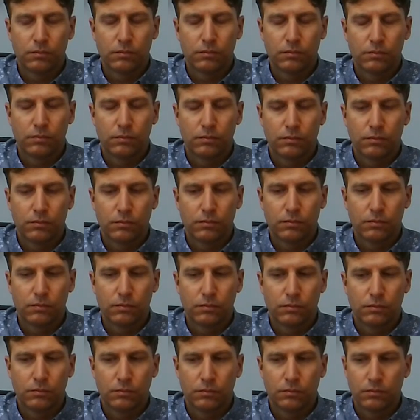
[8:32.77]

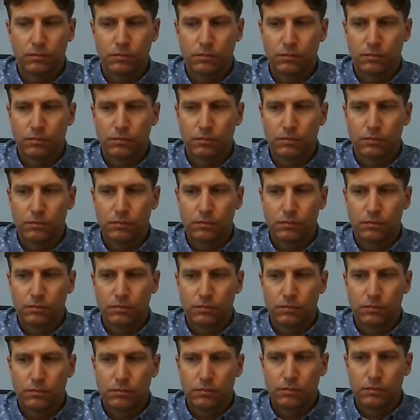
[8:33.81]

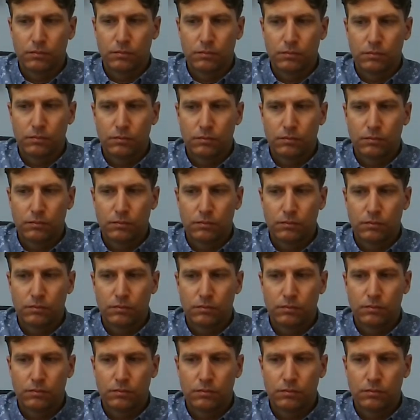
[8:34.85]

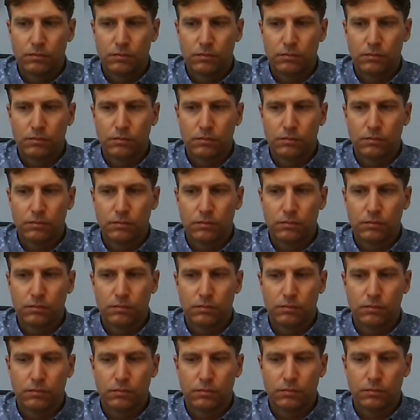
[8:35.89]

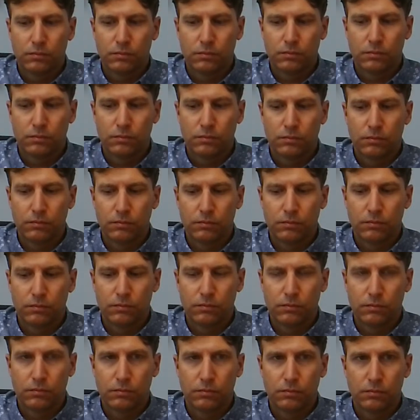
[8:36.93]

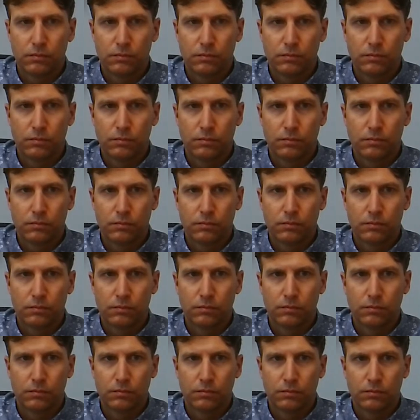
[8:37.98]

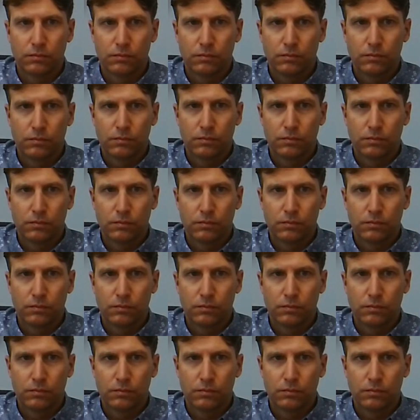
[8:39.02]
[no speech]